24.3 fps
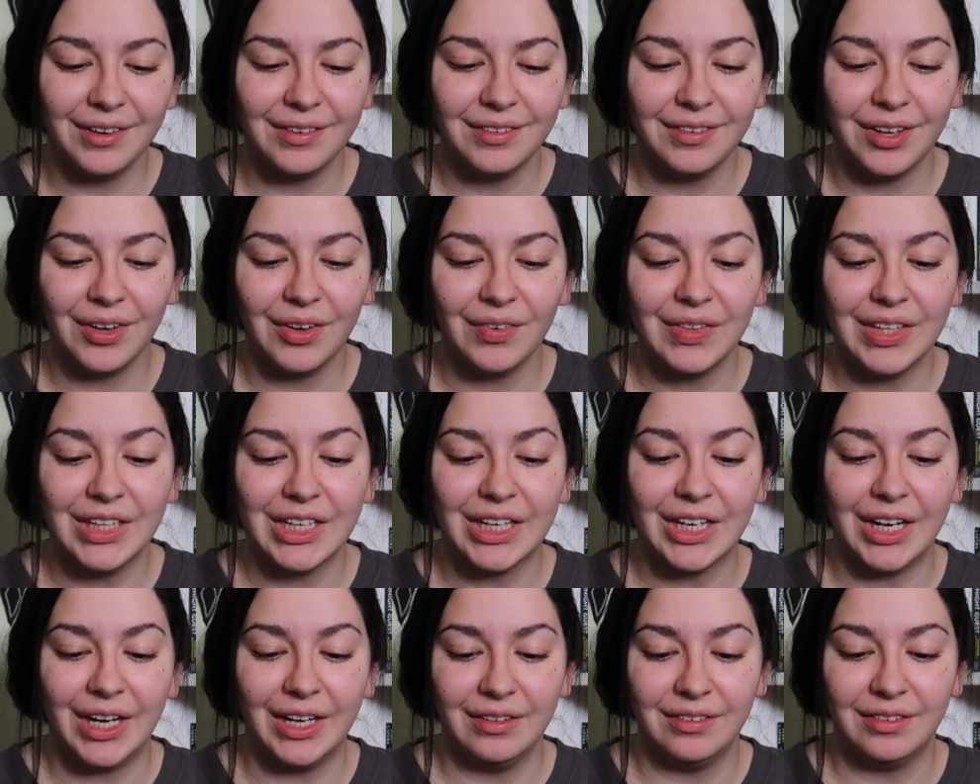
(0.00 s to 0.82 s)
of the
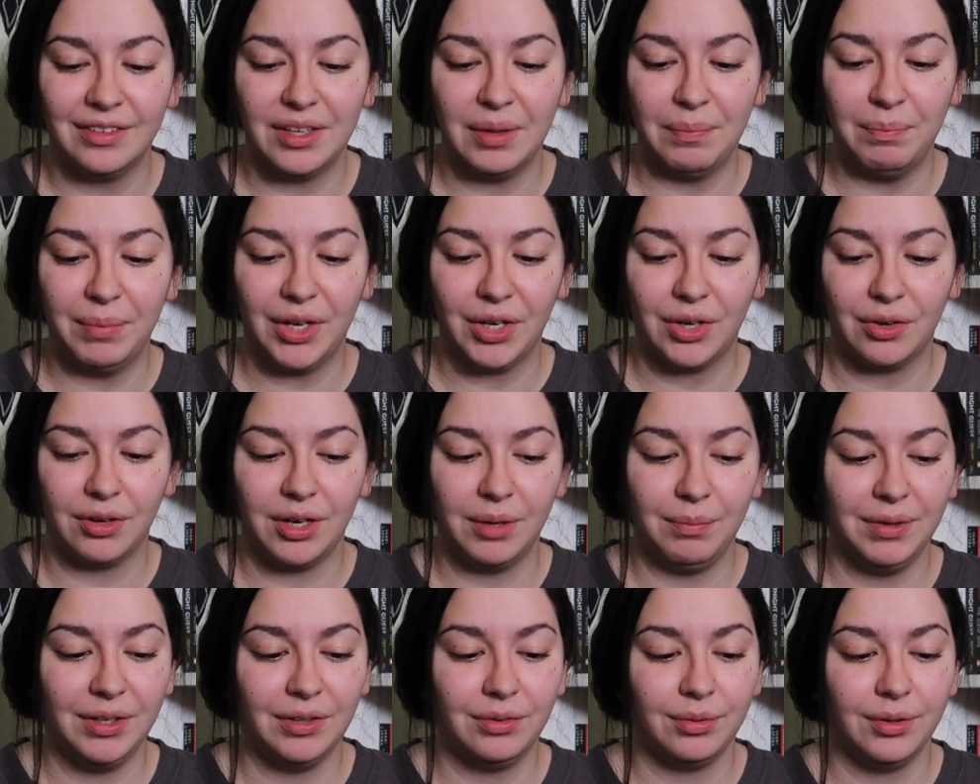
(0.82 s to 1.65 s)
constant
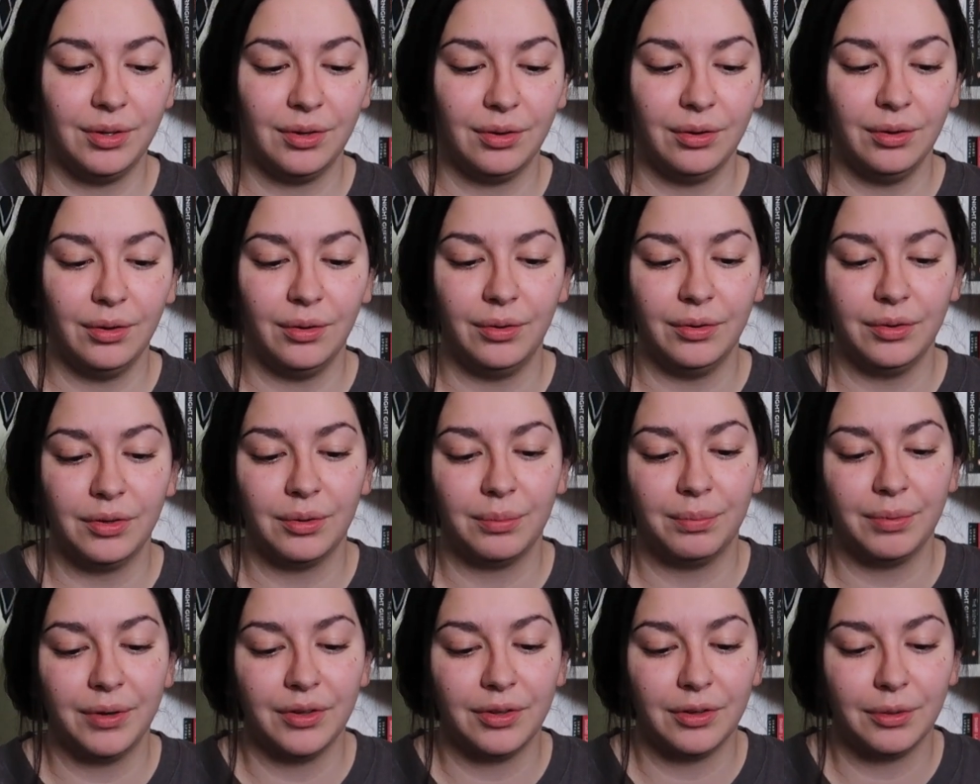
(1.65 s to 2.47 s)
bickering between her older
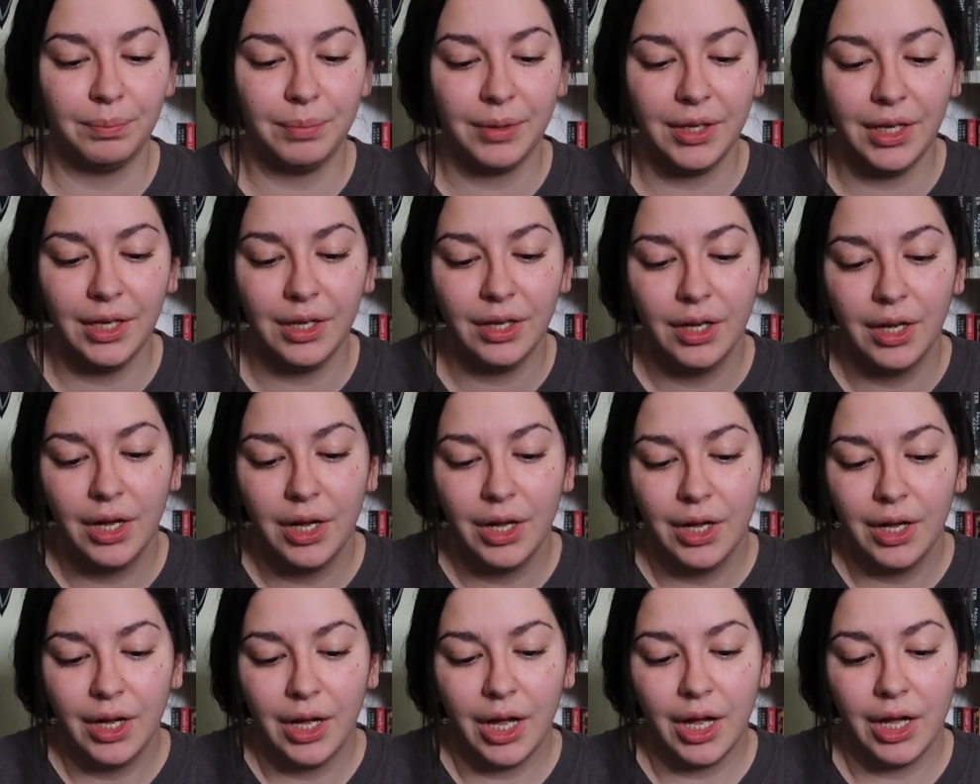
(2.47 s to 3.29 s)
brother Pete
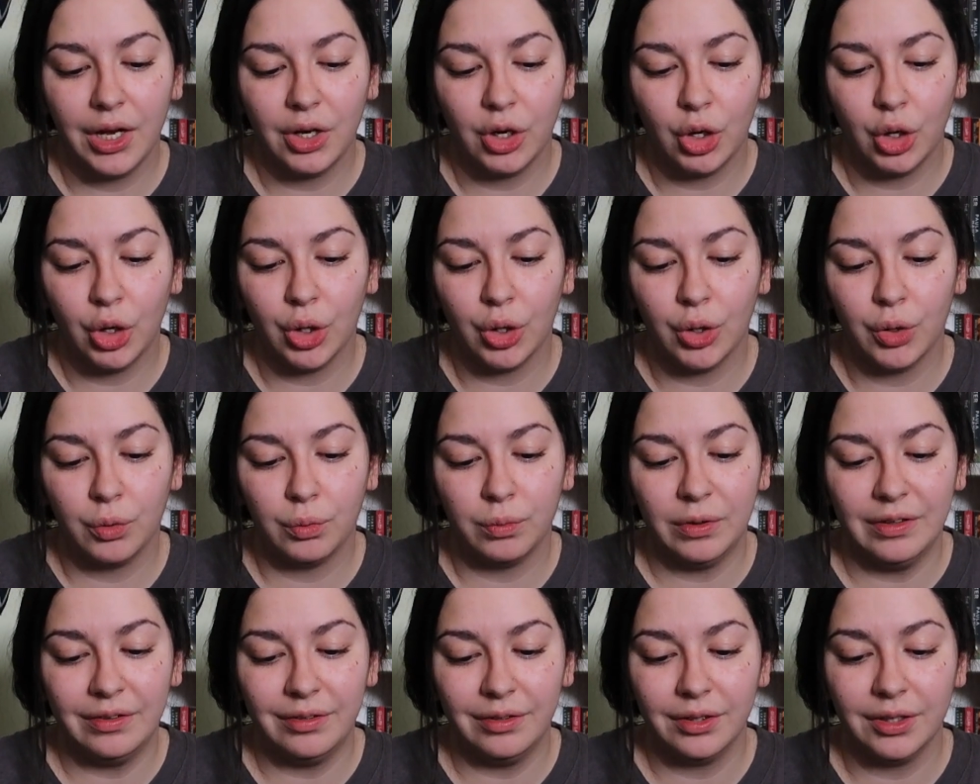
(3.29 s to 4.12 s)
and her
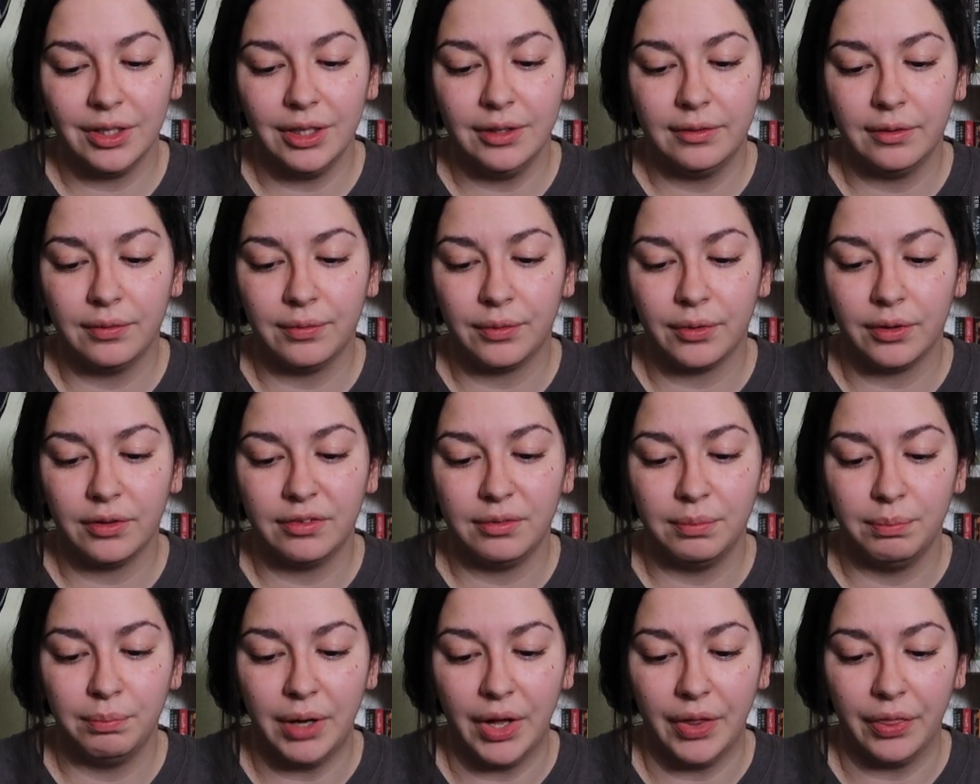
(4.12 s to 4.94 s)
recently
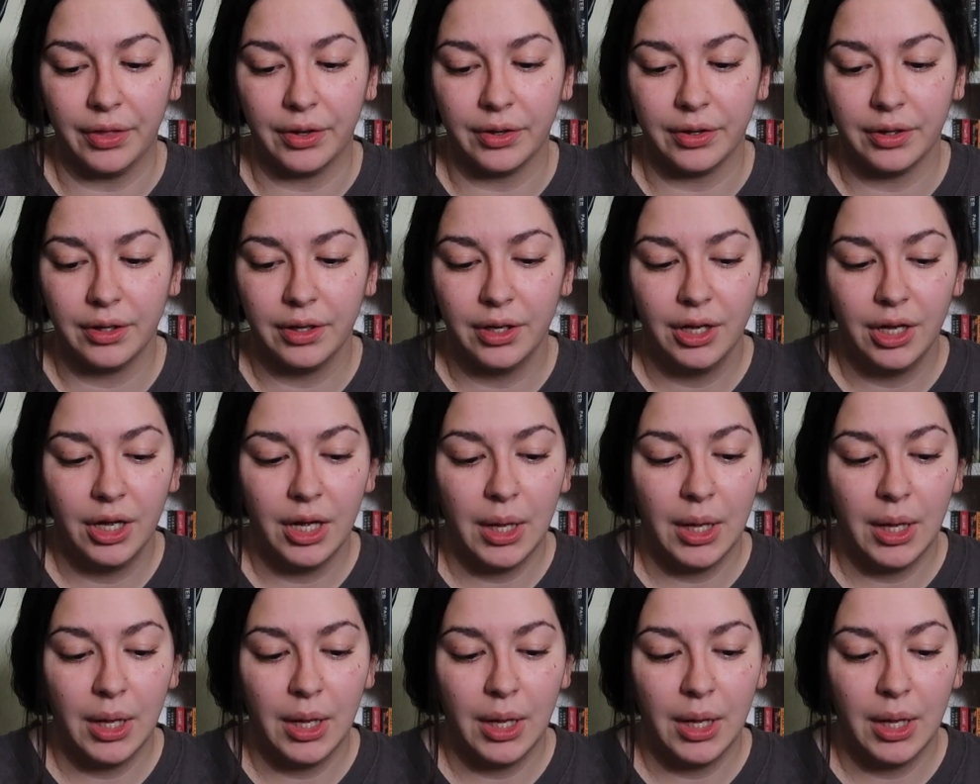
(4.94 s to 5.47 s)
divorced mother.